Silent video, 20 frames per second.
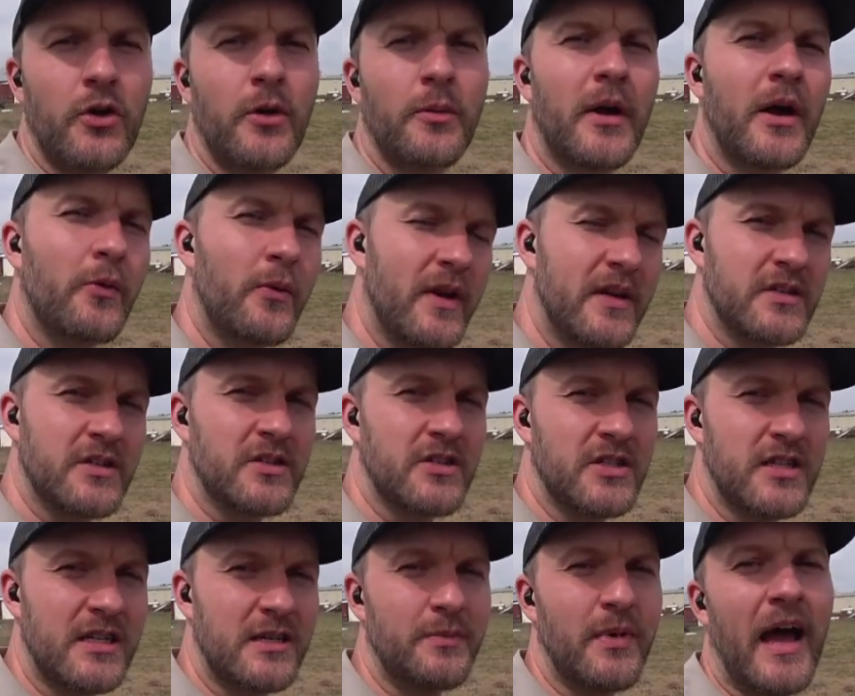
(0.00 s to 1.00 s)
about raising
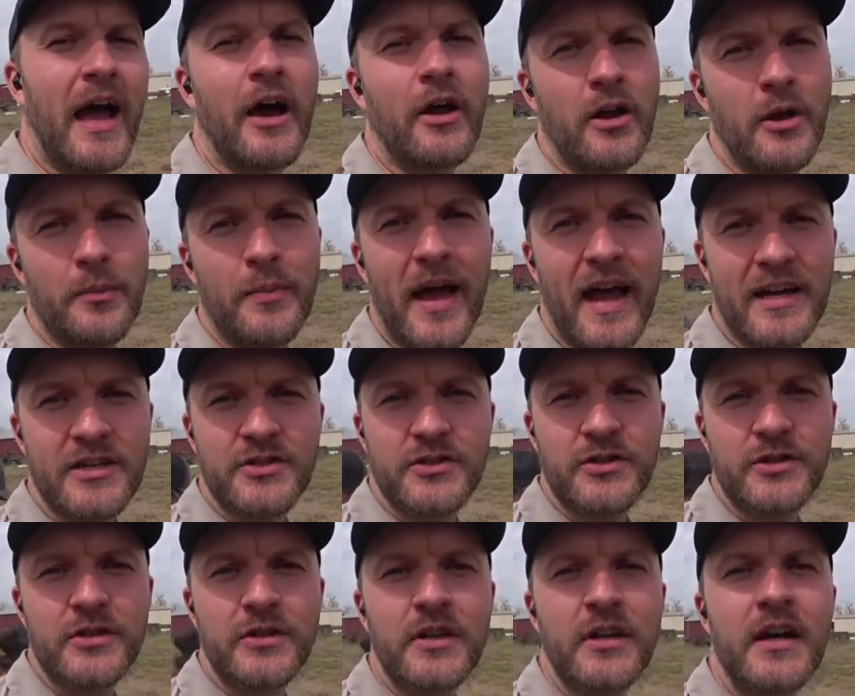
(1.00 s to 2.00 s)
sheep out on
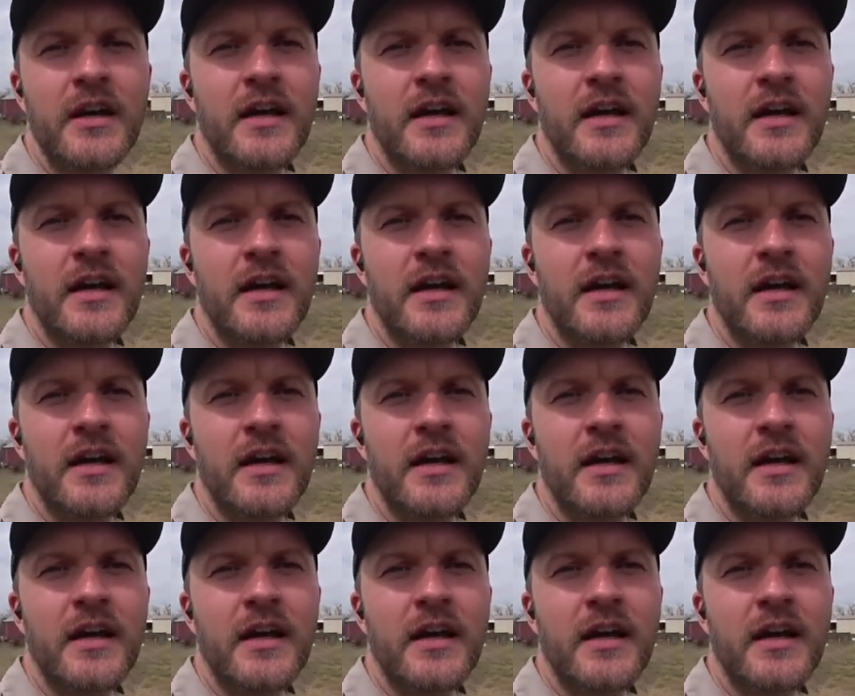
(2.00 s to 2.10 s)
pasture.